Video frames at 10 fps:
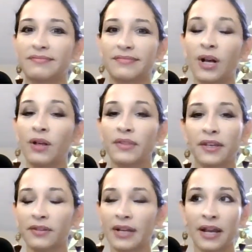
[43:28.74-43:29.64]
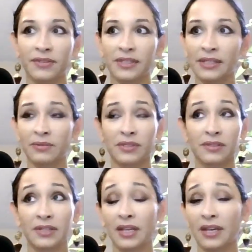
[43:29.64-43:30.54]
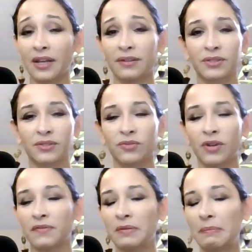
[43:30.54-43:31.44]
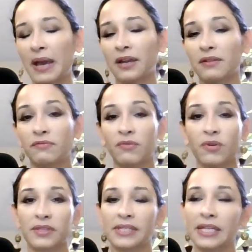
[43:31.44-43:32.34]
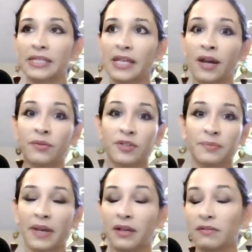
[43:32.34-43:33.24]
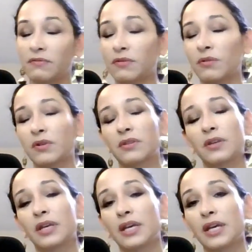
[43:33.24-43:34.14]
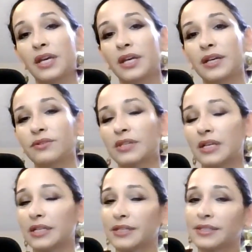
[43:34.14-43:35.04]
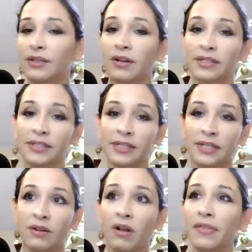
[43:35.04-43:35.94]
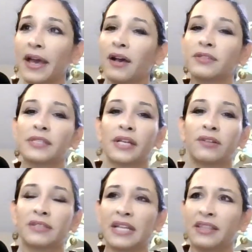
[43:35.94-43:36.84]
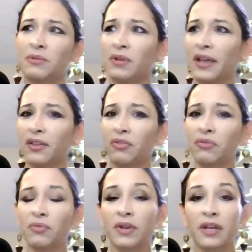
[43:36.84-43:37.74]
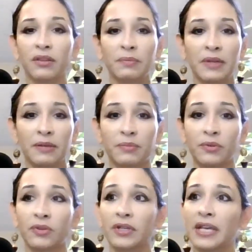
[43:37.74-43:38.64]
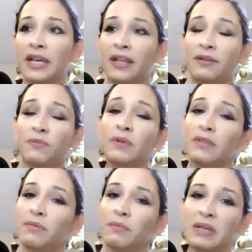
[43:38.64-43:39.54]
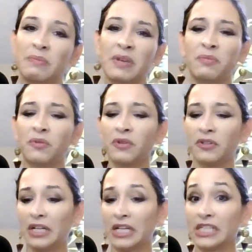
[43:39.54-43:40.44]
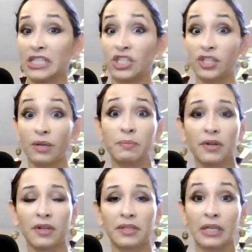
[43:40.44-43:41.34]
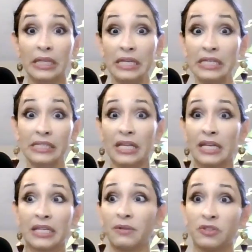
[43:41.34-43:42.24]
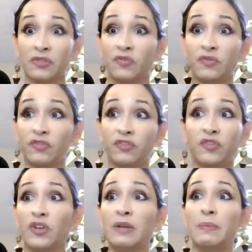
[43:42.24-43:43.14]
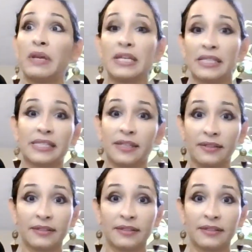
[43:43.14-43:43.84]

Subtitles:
All the other houses I was looking at, I was driving back and forth, 6 hours back and forth. I was getting exhausted, and all the houses I looked at, there were like 3 other people looking at it with me. People were jumping on the lease like it was free pizza,